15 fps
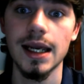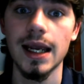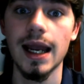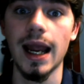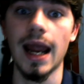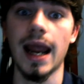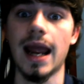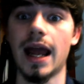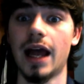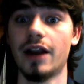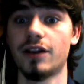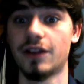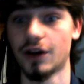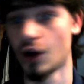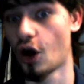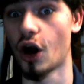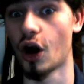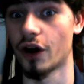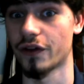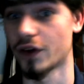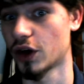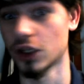and there are.
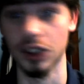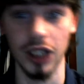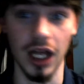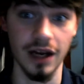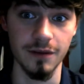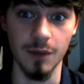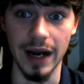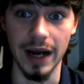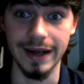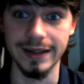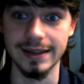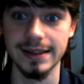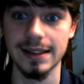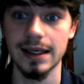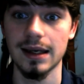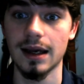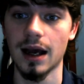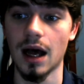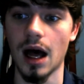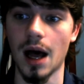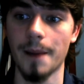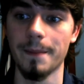There are a lot of mods.
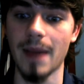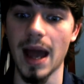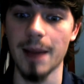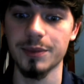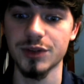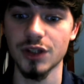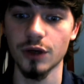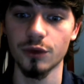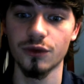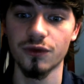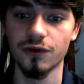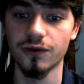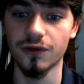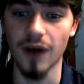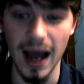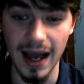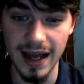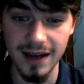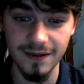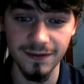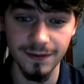Um, episode five